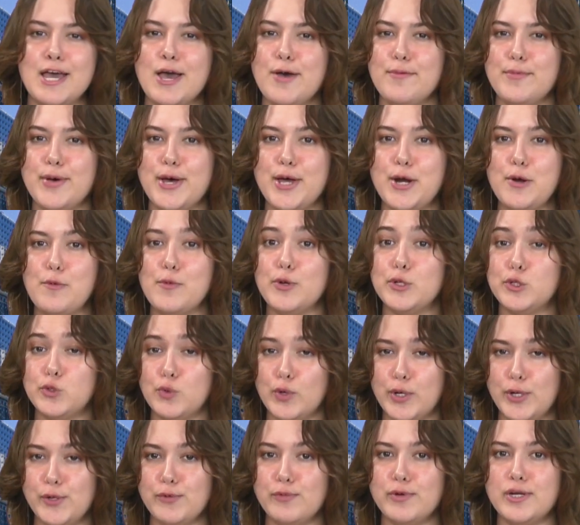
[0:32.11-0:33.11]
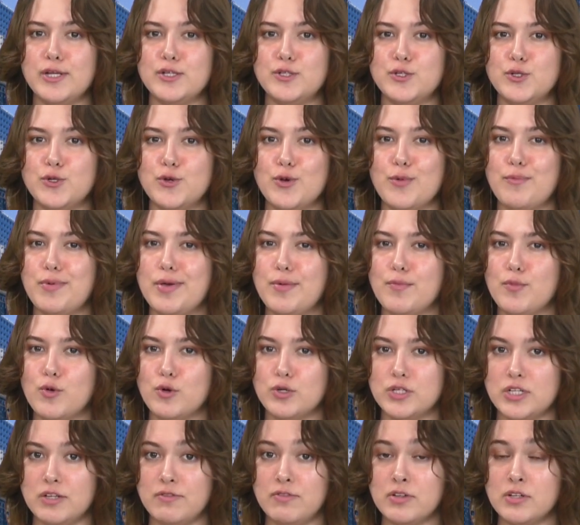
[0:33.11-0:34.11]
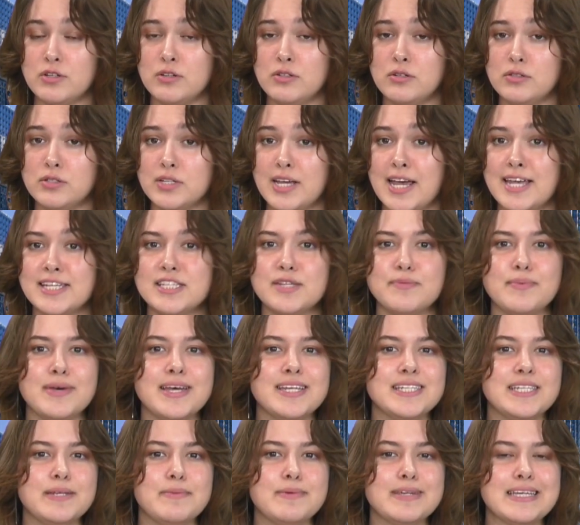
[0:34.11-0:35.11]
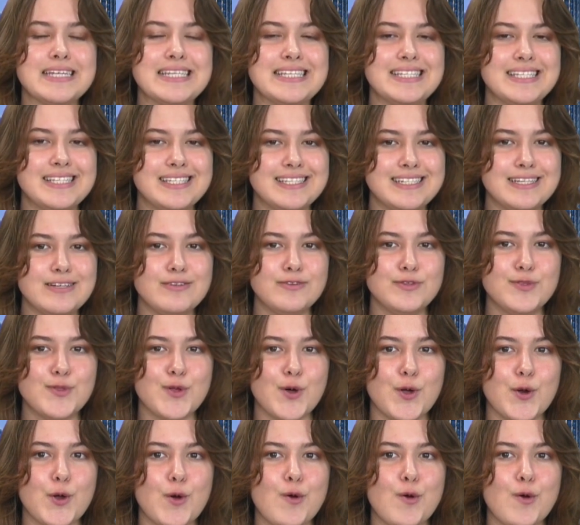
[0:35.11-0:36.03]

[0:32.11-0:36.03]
But will 2022 be more difficult as the pandemic is still not